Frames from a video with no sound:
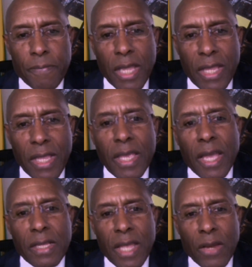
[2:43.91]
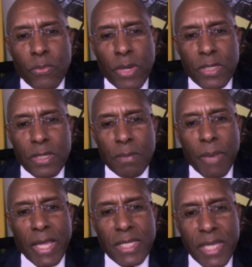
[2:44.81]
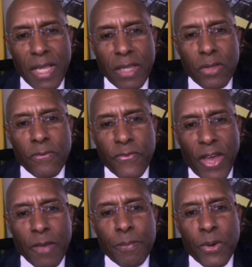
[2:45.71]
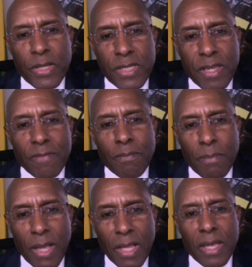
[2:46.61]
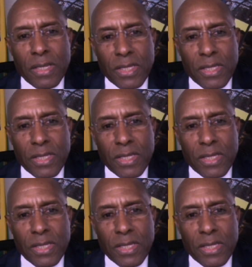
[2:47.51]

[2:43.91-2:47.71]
They didn't get that rich by selling to 5.7 million